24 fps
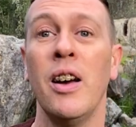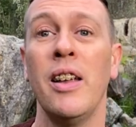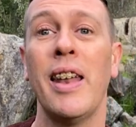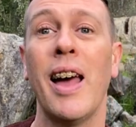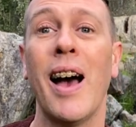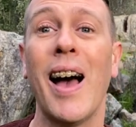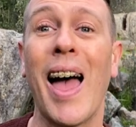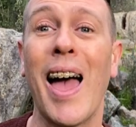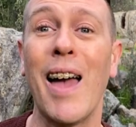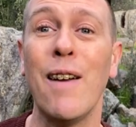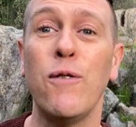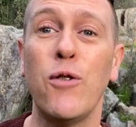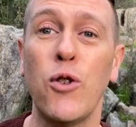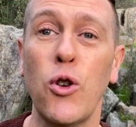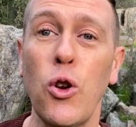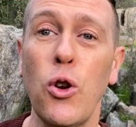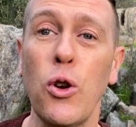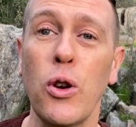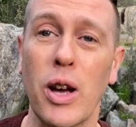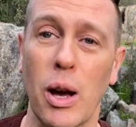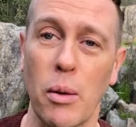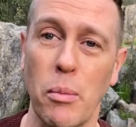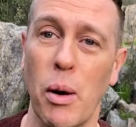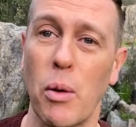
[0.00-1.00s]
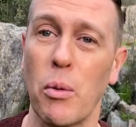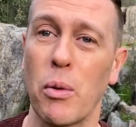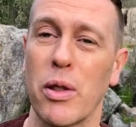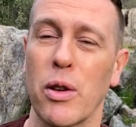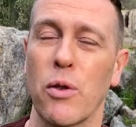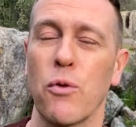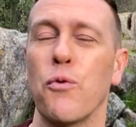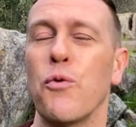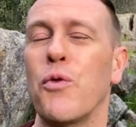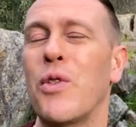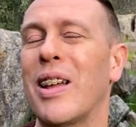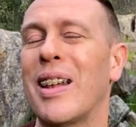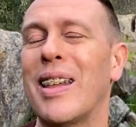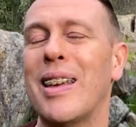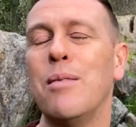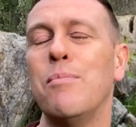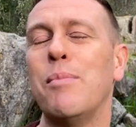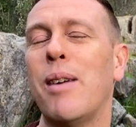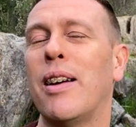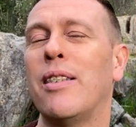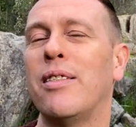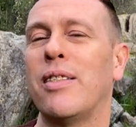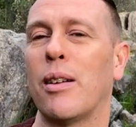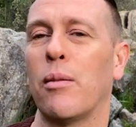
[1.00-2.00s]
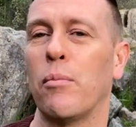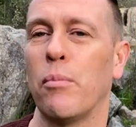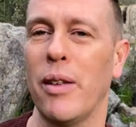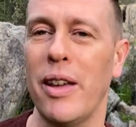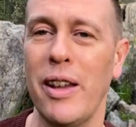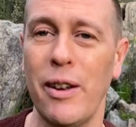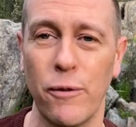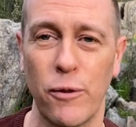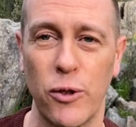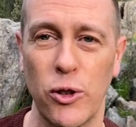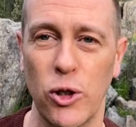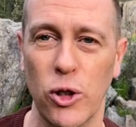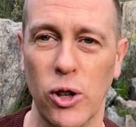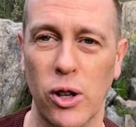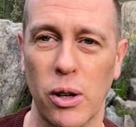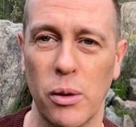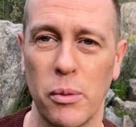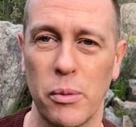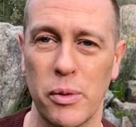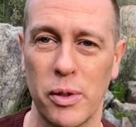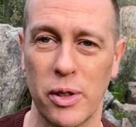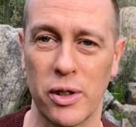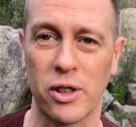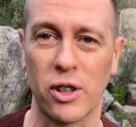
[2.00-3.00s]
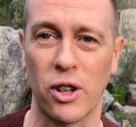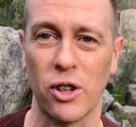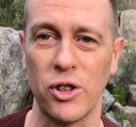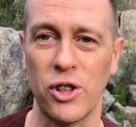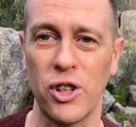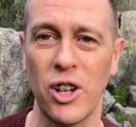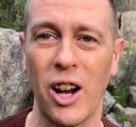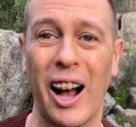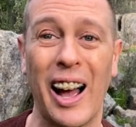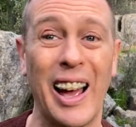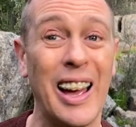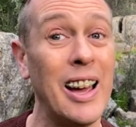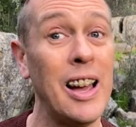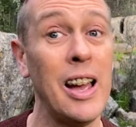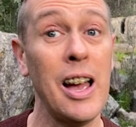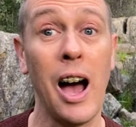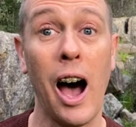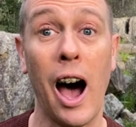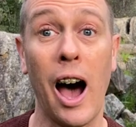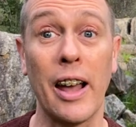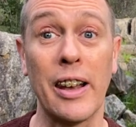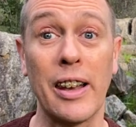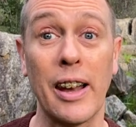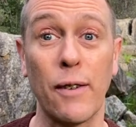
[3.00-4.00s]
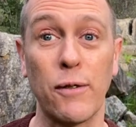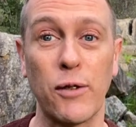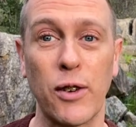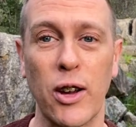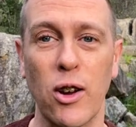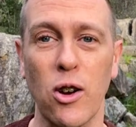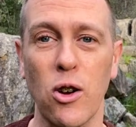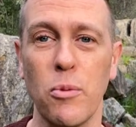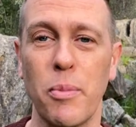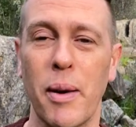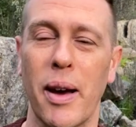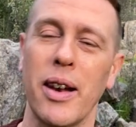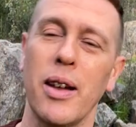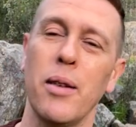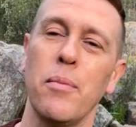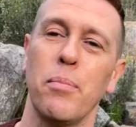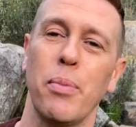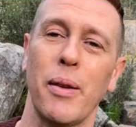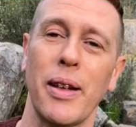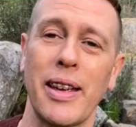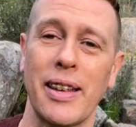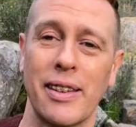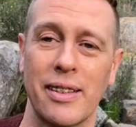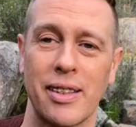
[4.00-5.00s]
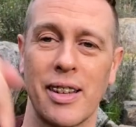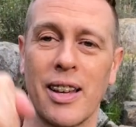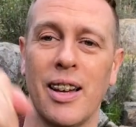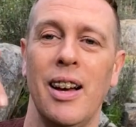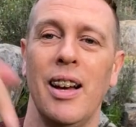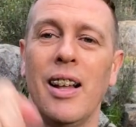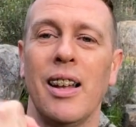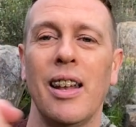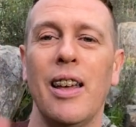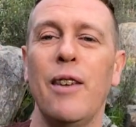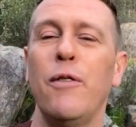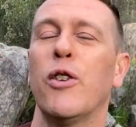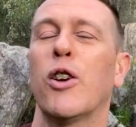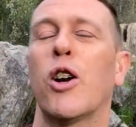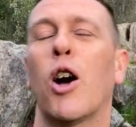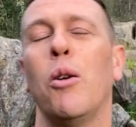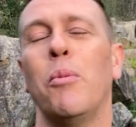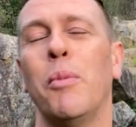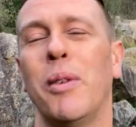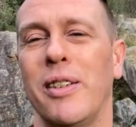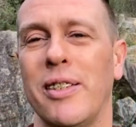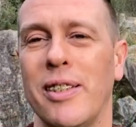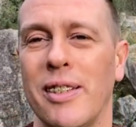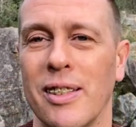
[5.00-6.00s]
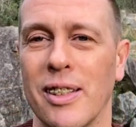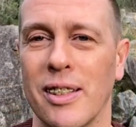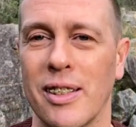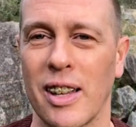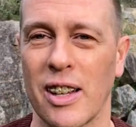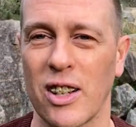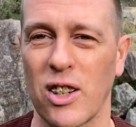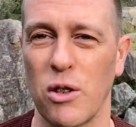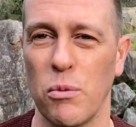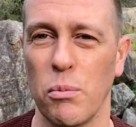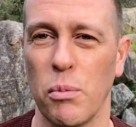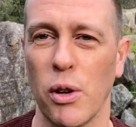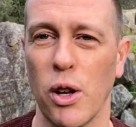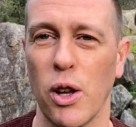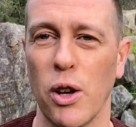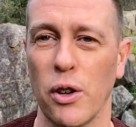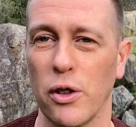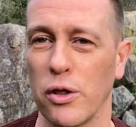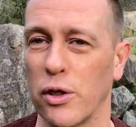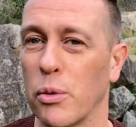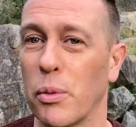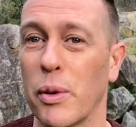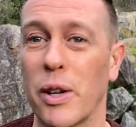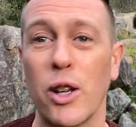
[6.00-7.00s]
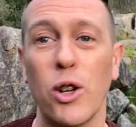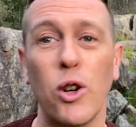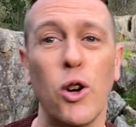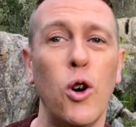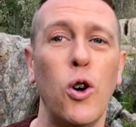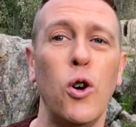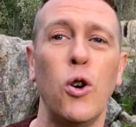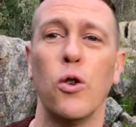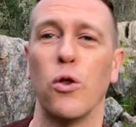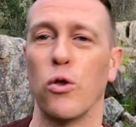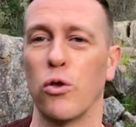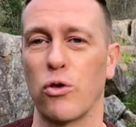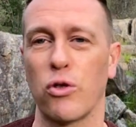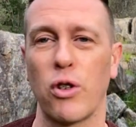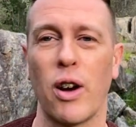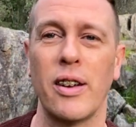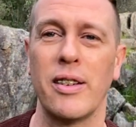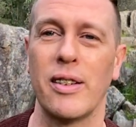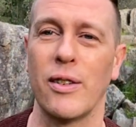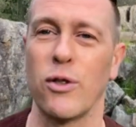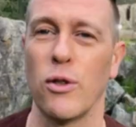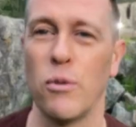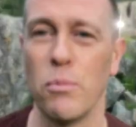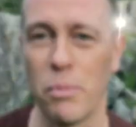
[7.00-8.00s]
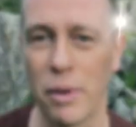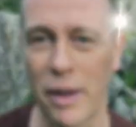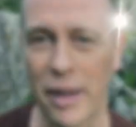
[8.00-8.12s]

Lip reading: Now, have you come up with a really amazing blend for eucalyptus kochii? I'd love to hear about it. Please leave a comment in the section below so we can all try different